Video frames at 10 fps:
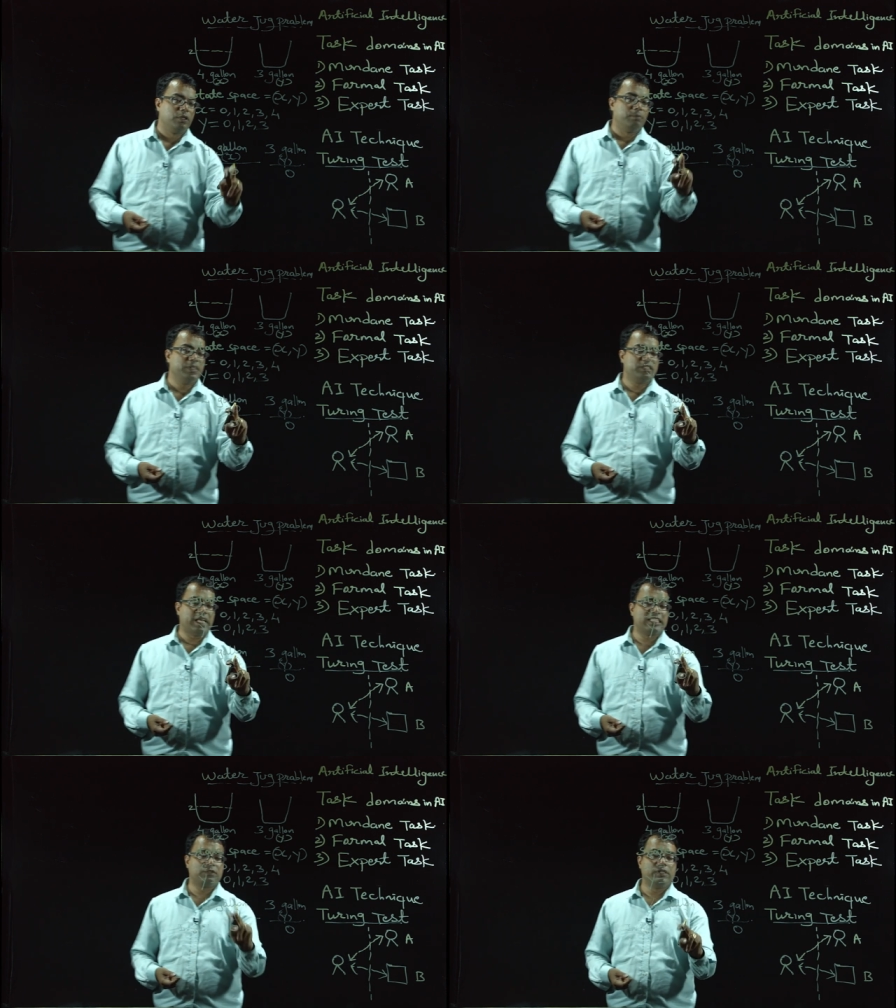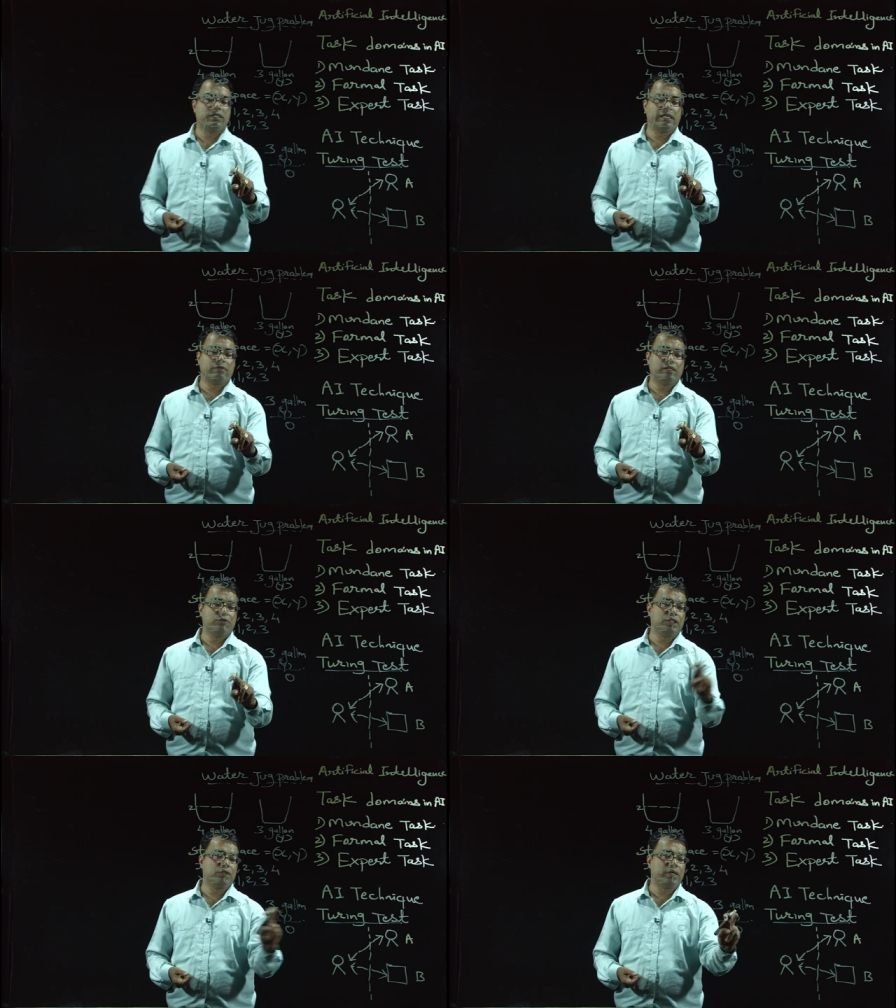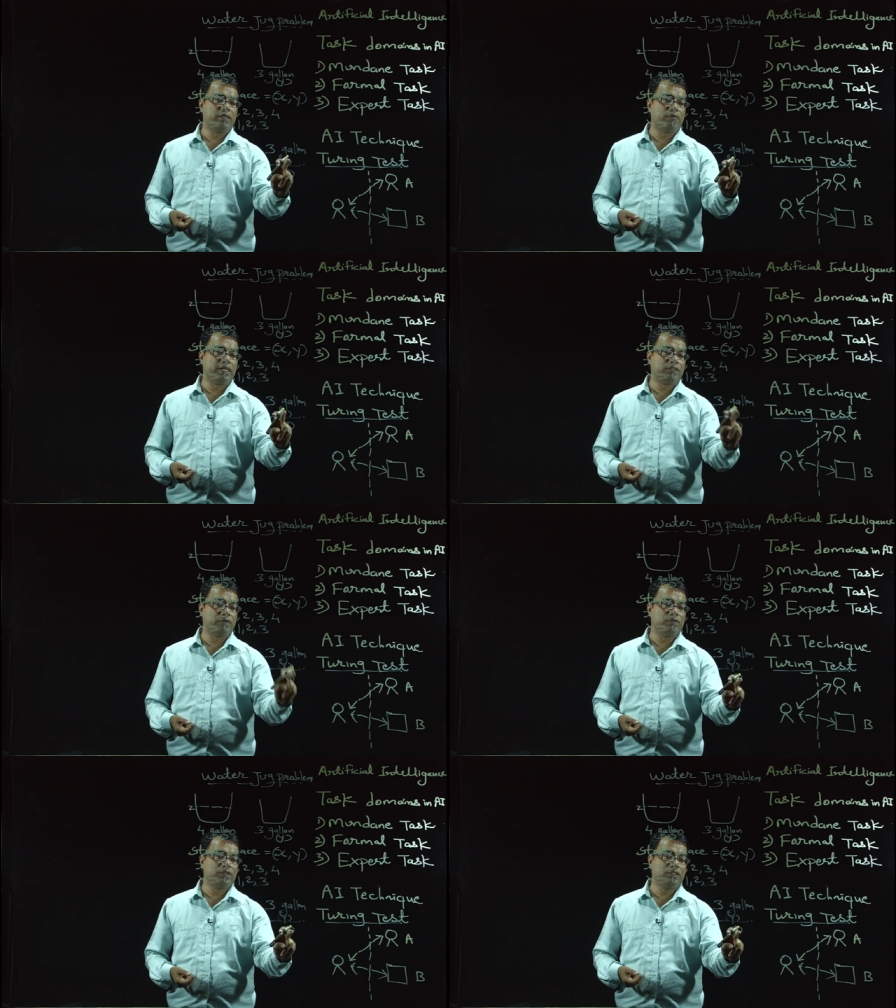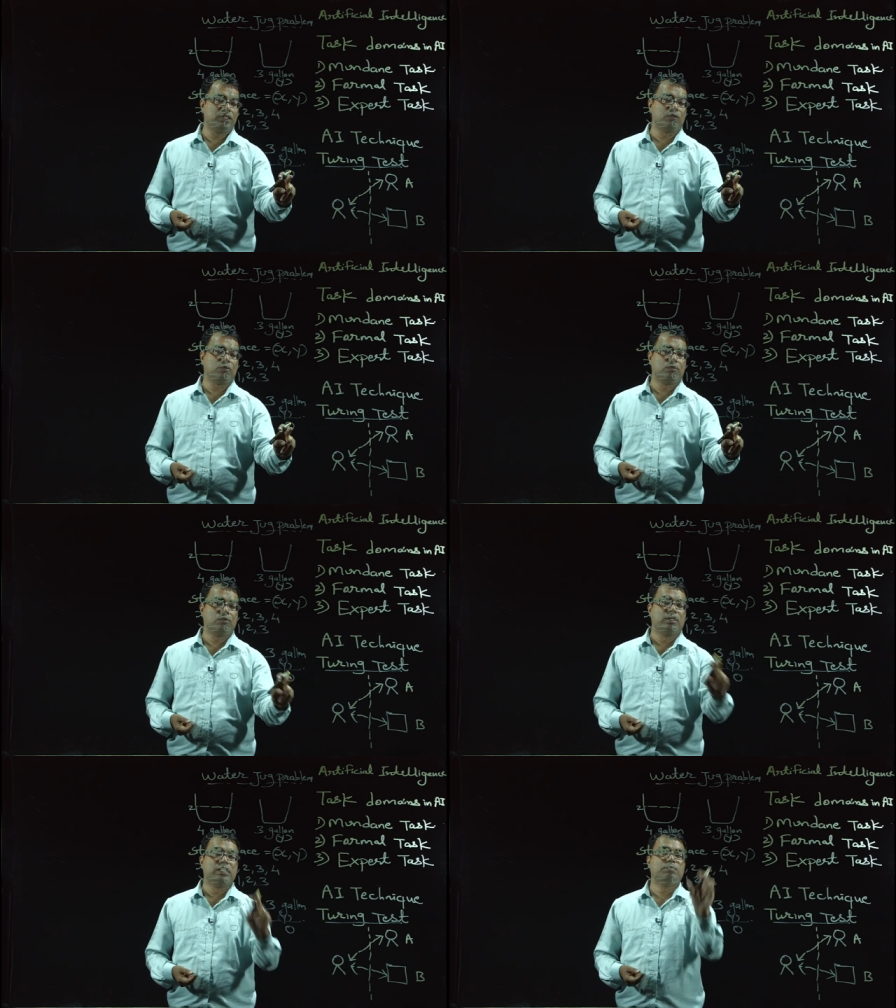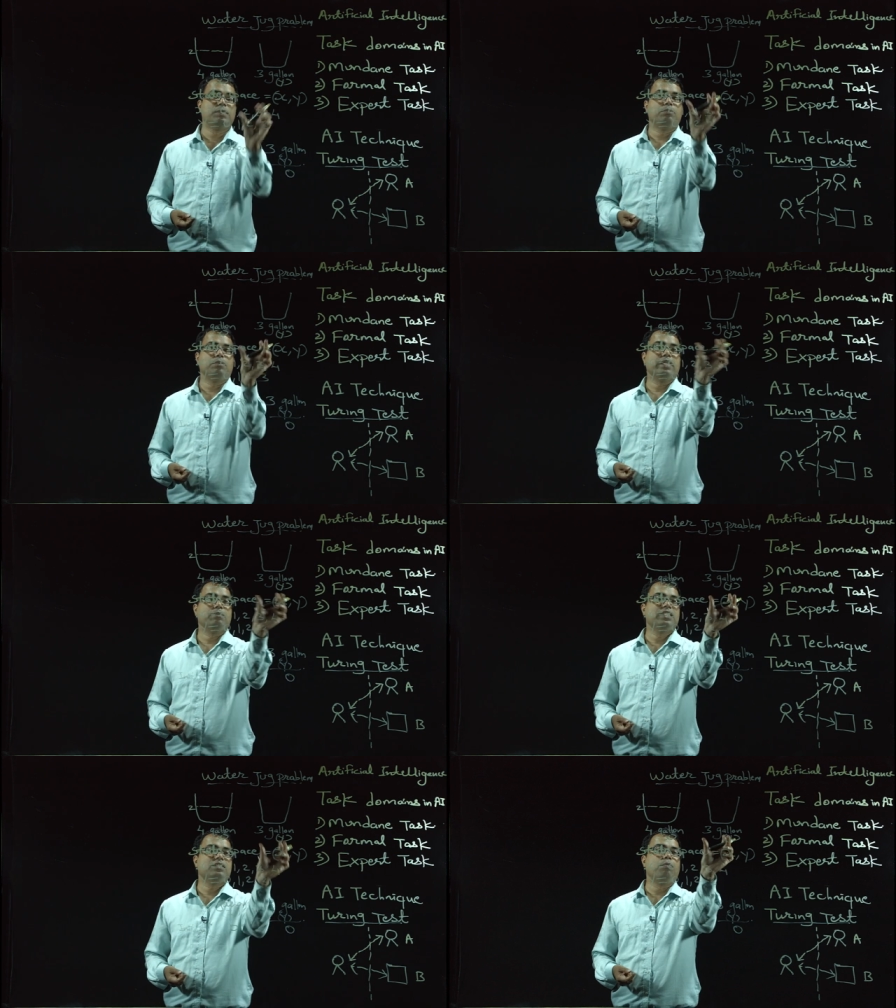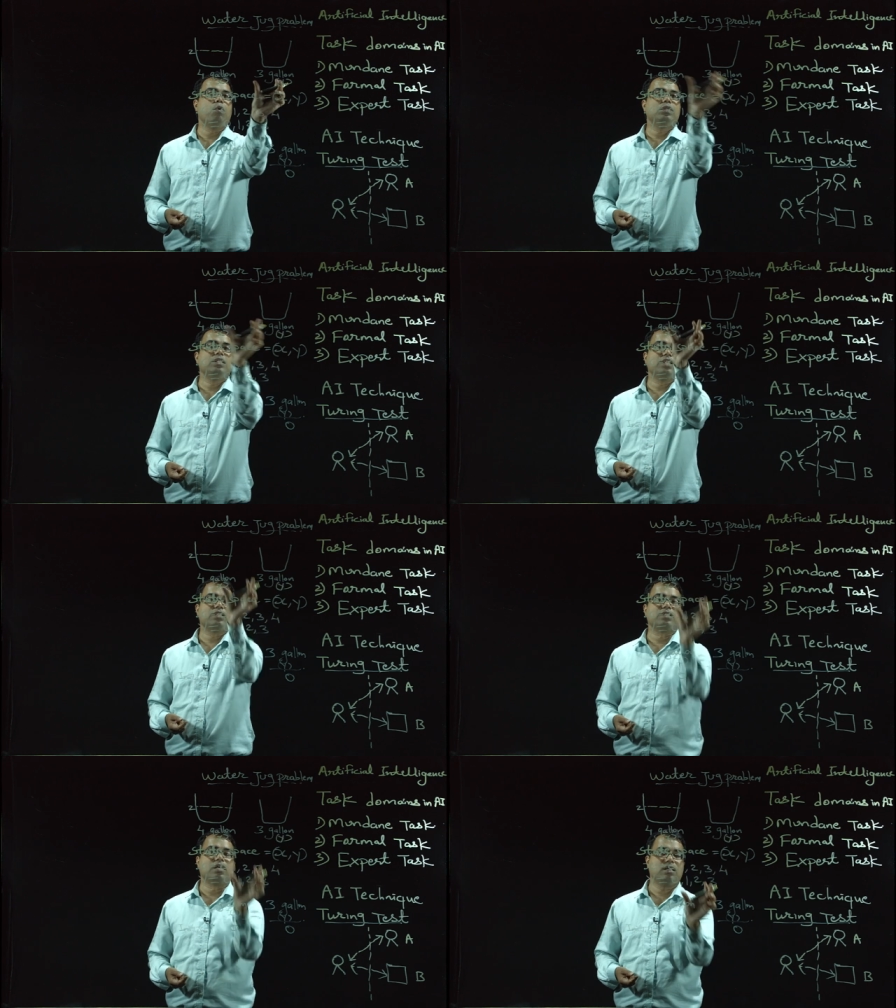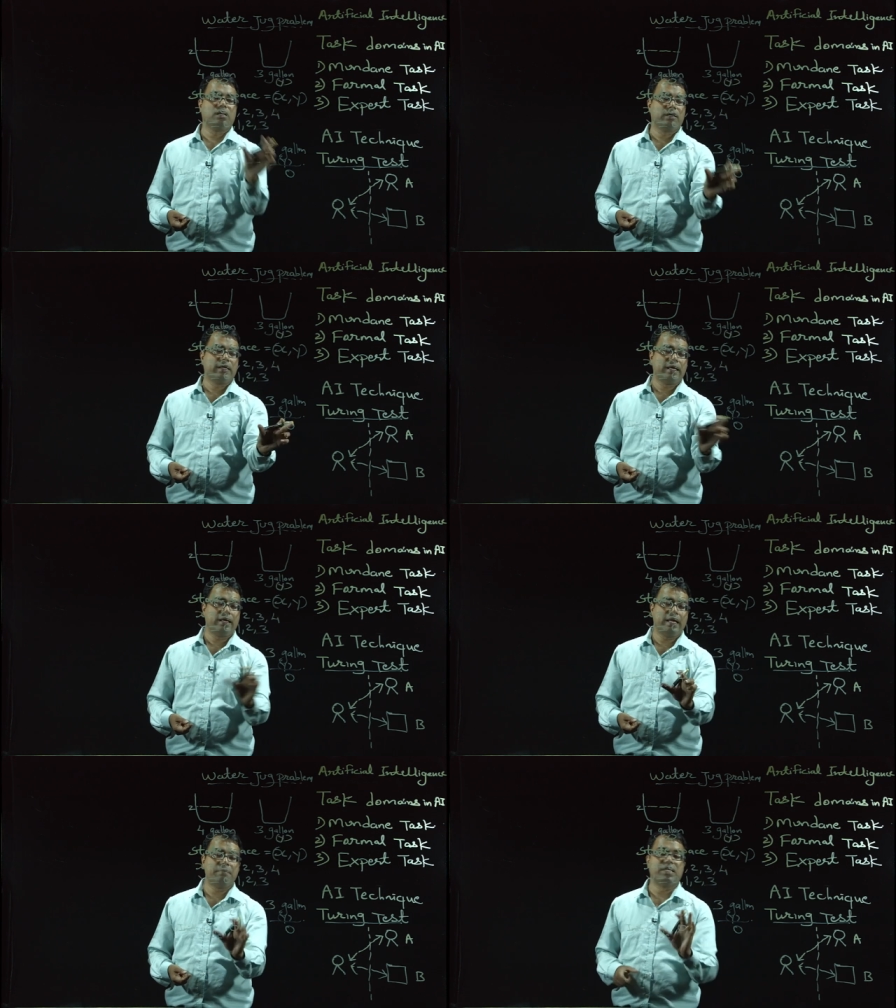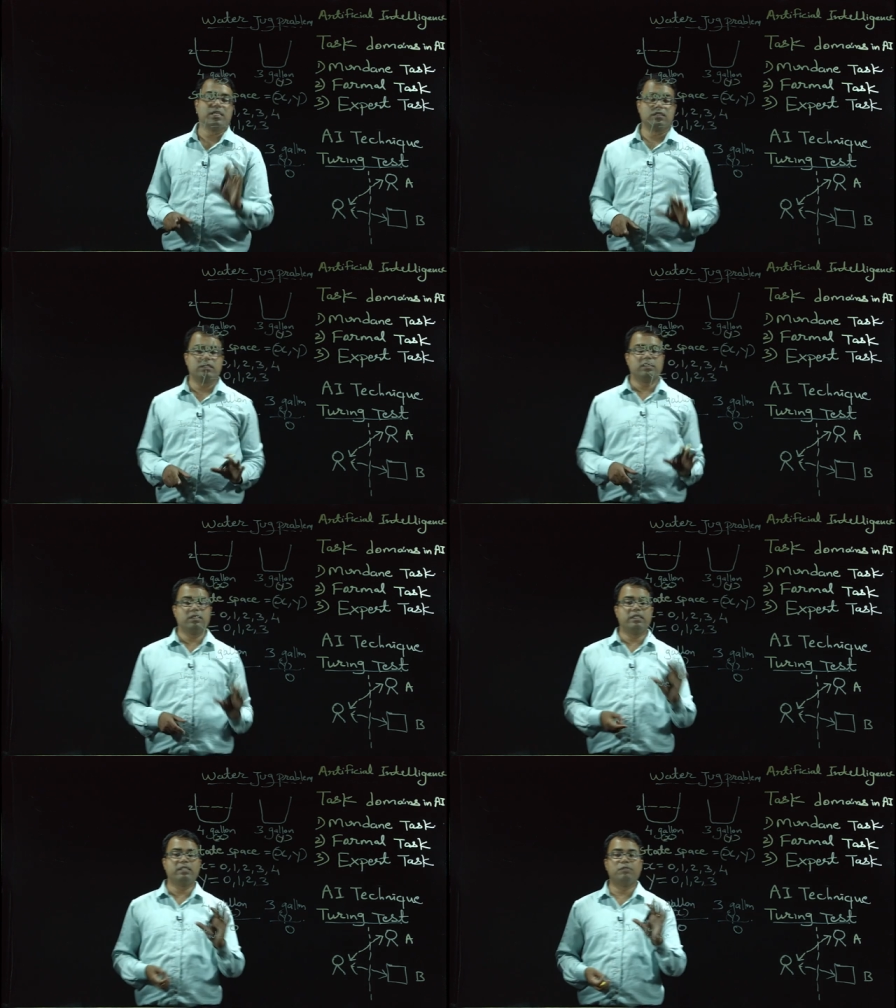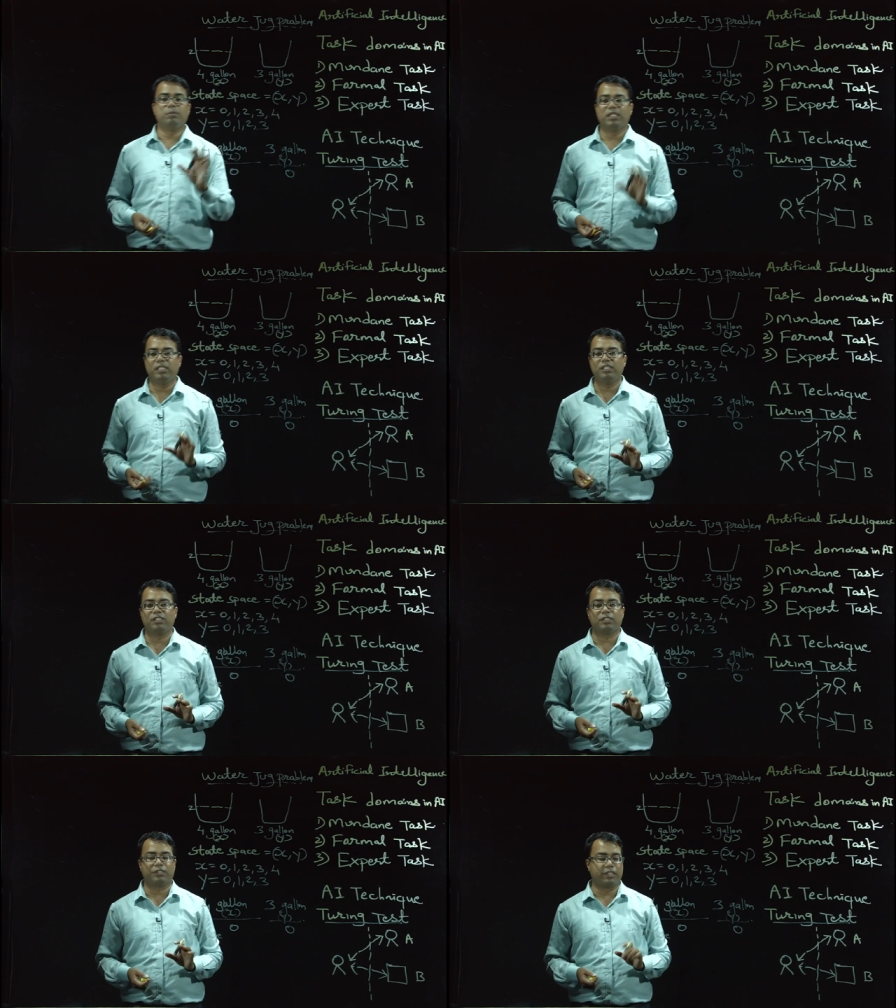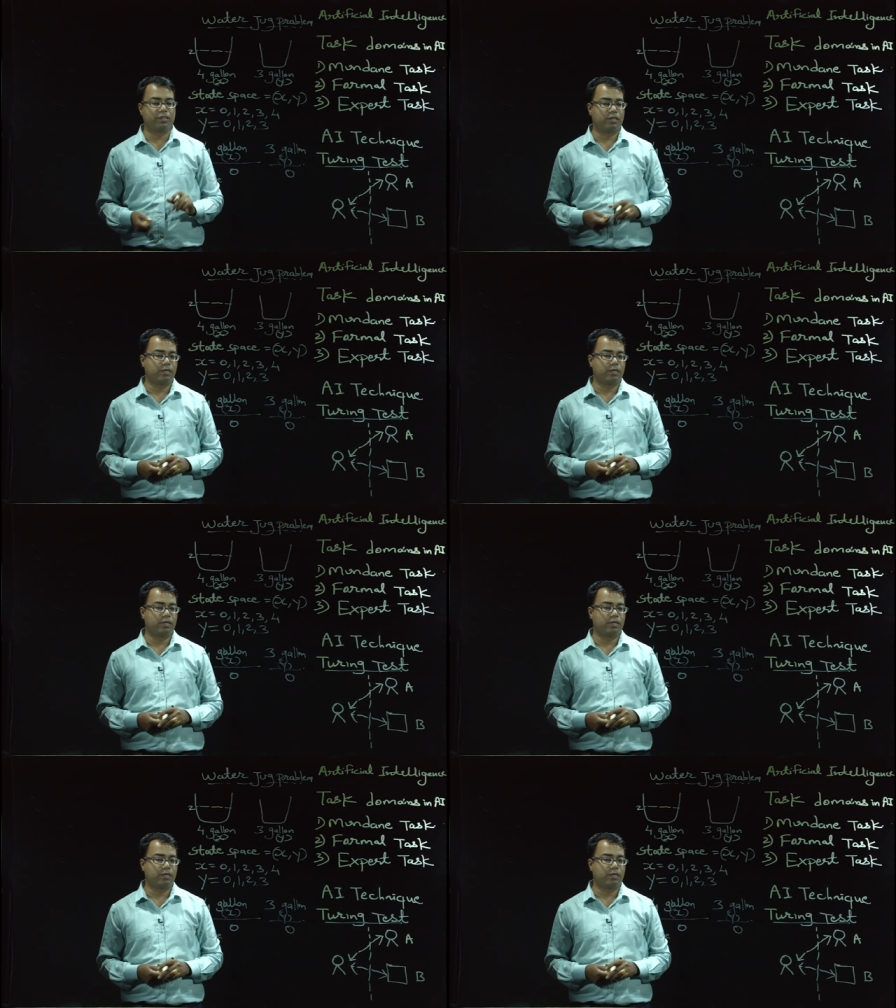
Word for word: means x will take value 0 and y's value is 0. It means it means both the jugs are empty. It will be the initial state.